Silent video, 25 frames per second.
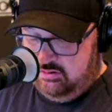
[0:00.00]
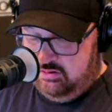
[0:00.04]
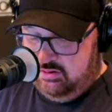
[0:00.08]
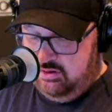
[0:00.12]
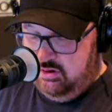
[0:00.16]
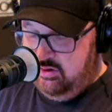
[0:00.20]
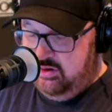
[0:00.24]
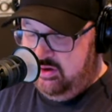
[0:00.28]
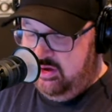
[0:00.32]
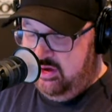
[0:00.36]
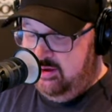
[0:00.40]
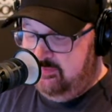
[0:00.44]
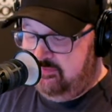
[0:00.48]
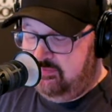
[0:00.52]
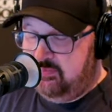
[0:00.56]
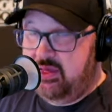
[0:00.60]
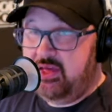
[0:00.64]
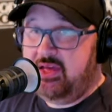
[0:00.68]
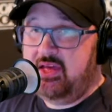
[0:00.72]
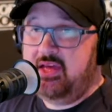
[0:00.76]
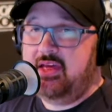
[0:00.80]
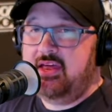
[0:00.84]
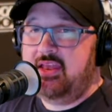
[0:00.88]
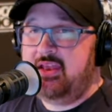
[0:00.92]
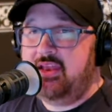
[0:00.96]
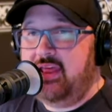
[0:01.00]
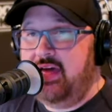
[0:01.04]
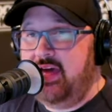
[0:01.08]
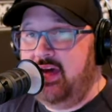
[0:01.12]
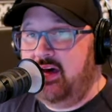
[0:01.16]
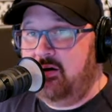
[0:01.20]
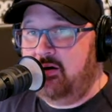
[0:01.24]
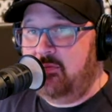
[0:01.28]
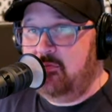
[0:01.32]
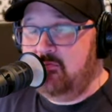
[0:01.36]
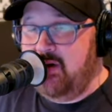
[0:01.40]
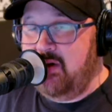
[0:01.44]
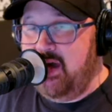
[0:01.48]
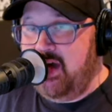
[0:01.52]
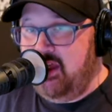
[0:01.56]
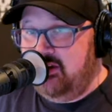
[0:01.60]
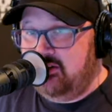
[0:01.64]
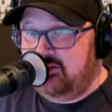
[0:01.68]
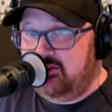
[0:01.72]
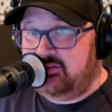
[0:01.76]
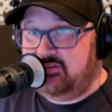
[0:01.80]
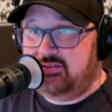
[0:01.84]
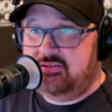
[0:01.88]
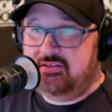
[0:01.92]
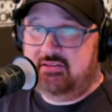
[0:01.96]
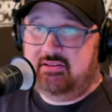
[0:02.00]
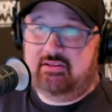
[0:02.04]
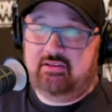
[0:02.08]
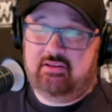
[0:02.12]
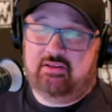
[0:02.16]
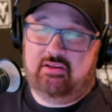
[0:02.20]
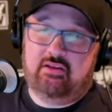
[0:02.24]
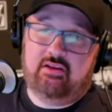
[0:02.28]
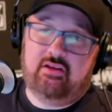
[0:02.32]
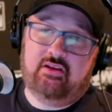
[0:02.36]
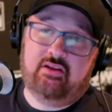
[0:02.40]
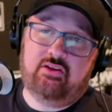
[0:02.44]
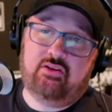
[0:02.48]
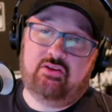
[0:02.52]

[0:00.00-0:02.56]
Okay. Now, Menace. Yes.